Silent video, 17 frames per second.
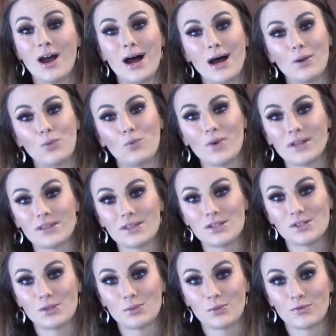on what
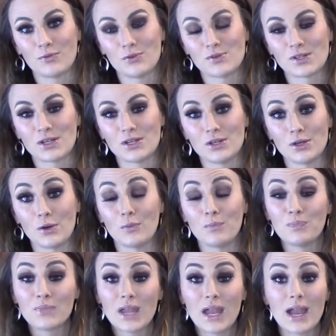these superfruits can do.
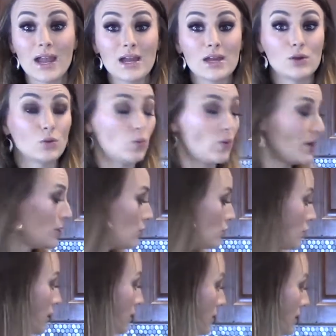And when you
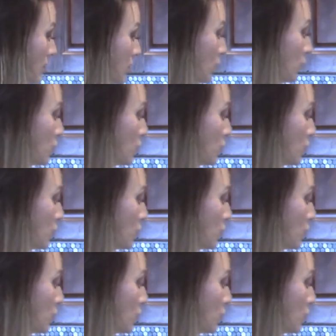notice, you